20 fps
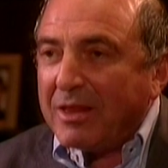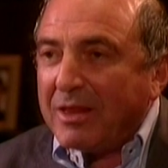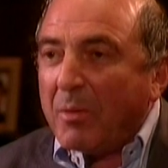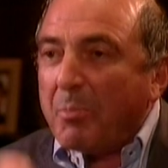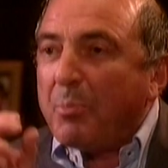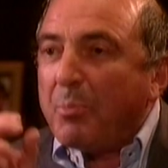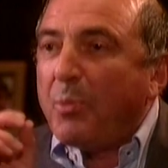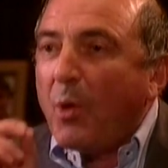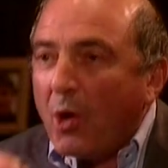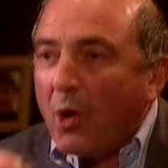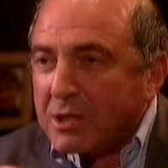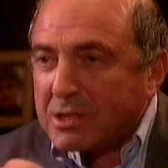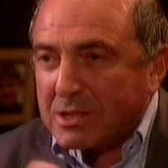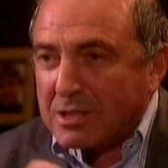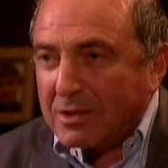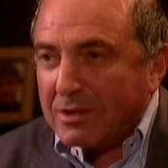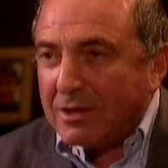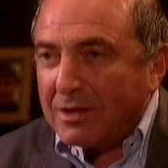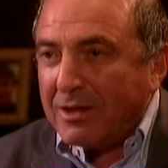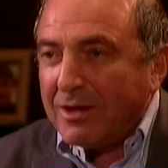the
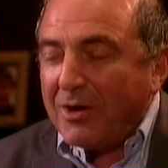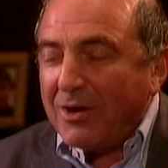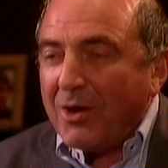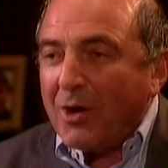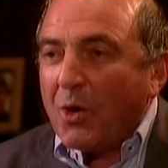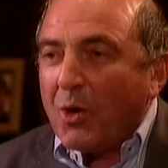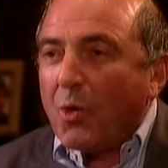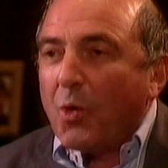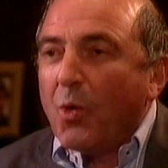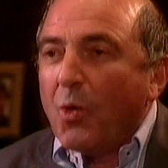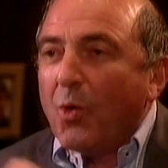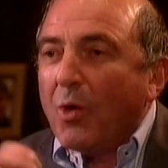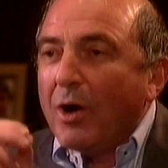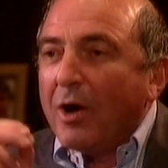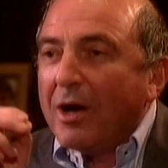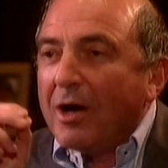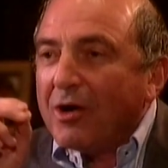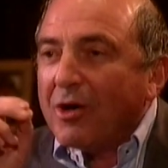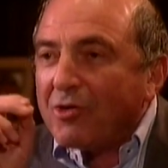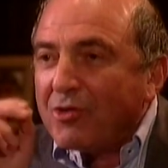person who
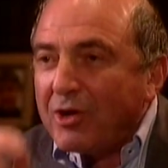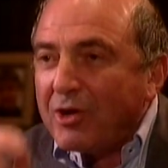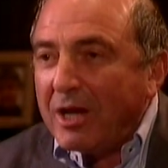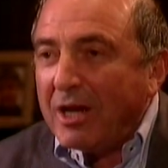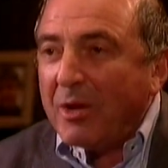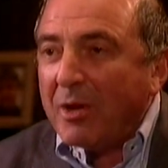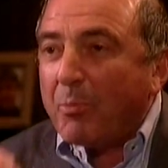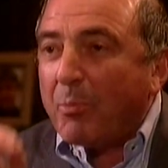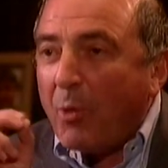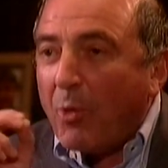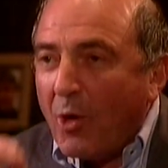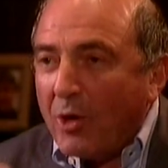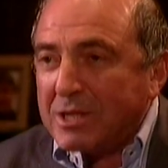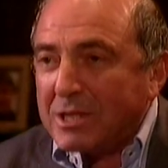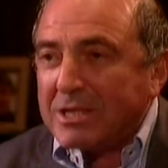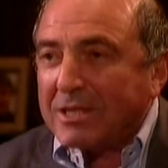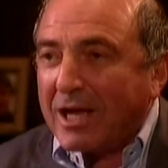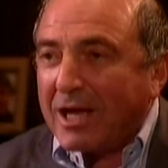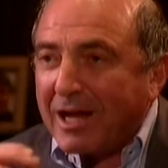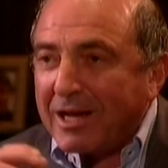really
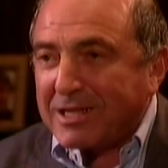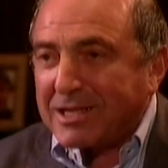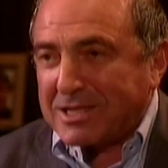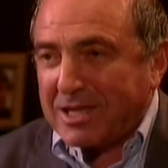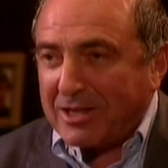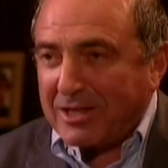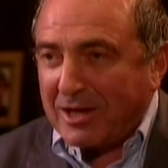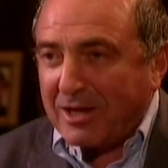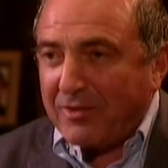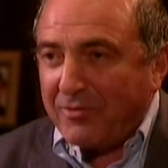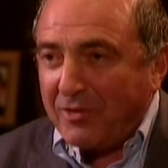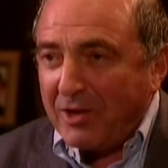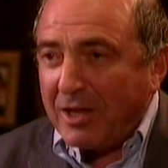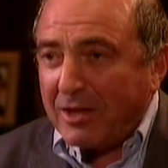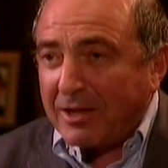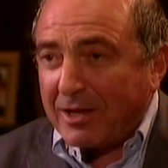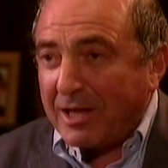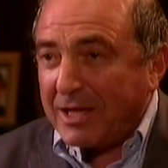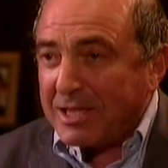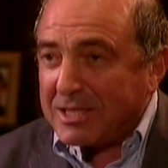poison Alexander
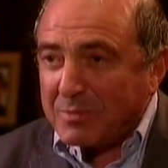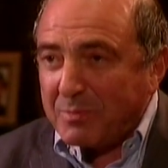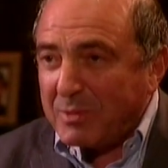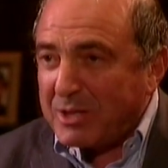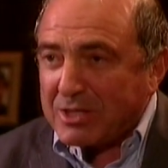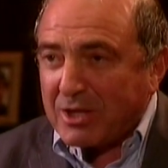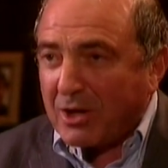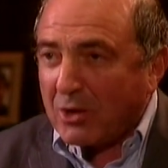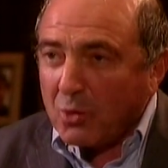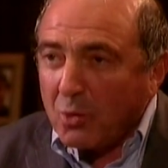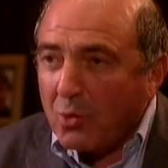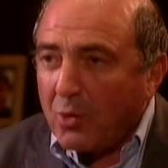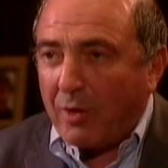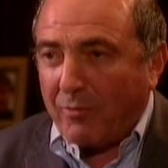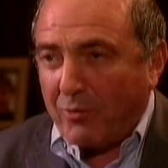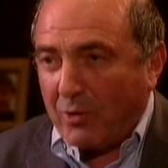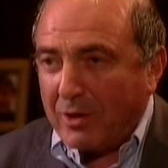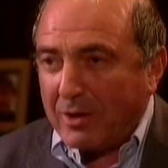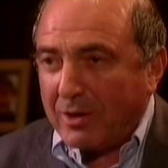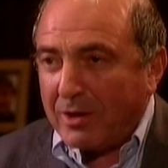Litvinenko. It's Mr. Lugovoy.